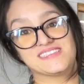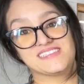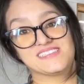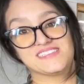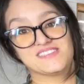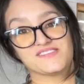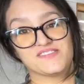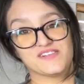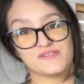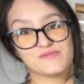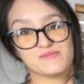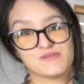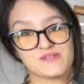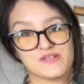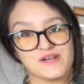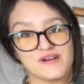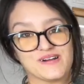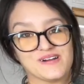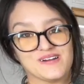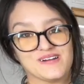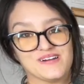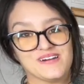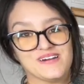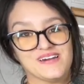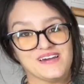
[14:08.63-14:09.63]
It's from
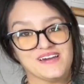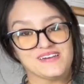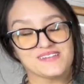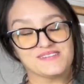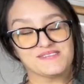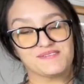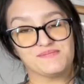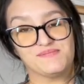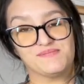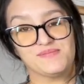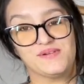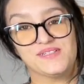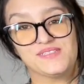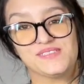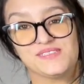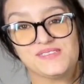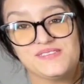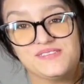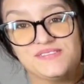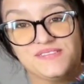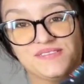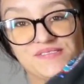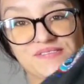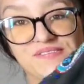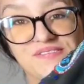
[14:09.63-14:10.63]
Zara. It has a bunch
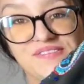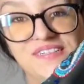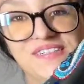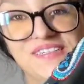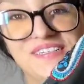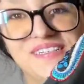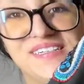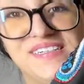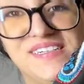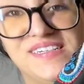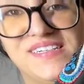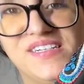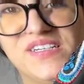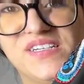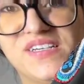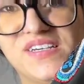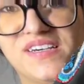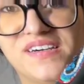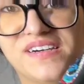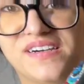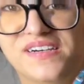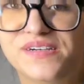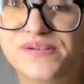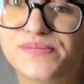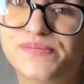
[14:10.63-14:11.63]
of
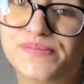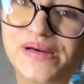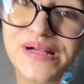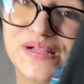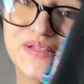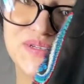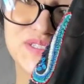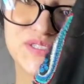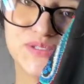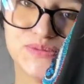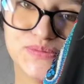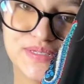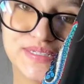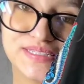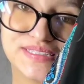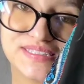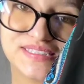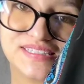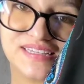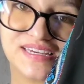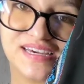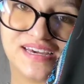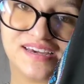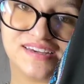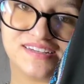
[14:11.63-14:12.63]
uh, embellishments.
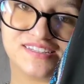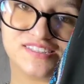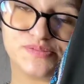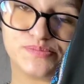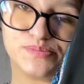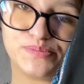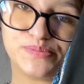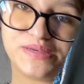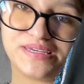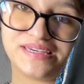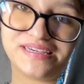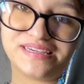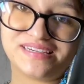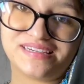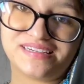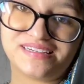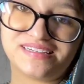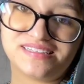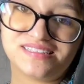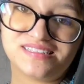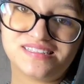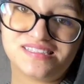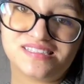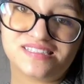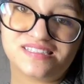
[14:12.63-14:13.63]
It has
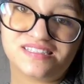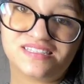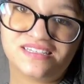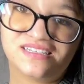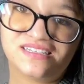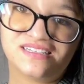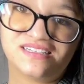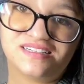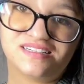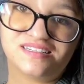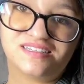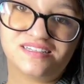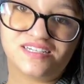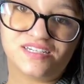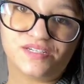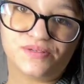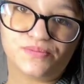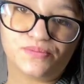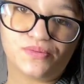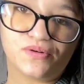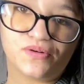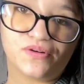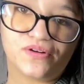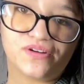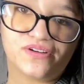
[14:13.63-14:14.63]
beads,
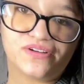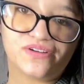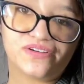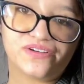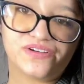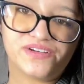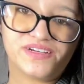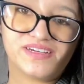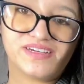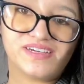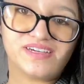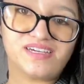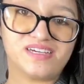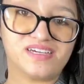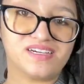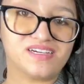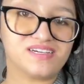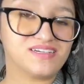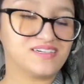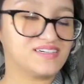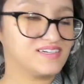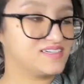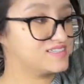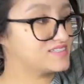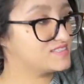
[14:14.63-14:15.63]
embroidery,
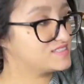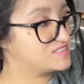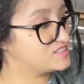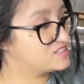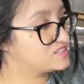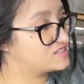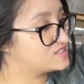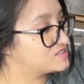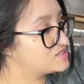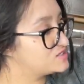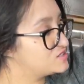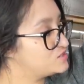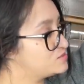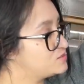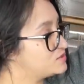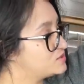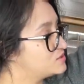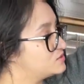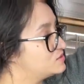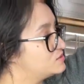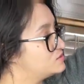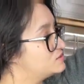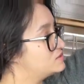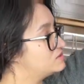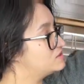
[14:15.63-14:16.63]
just super
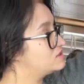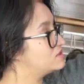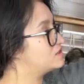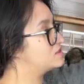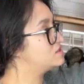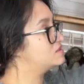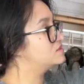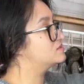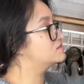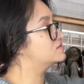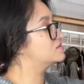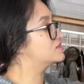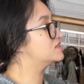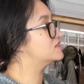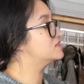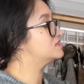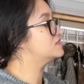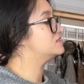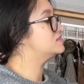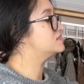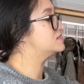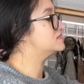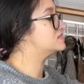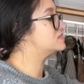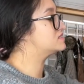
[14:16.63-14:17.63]
cool all over.
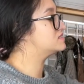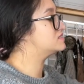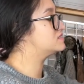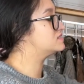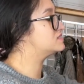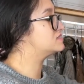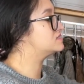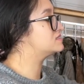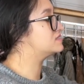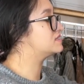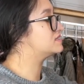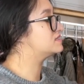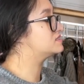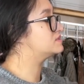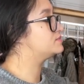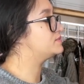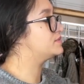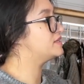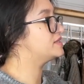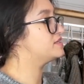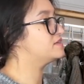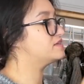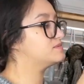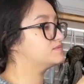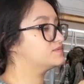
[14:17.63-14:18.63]
This is a size
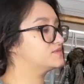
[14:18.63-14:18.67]
medium.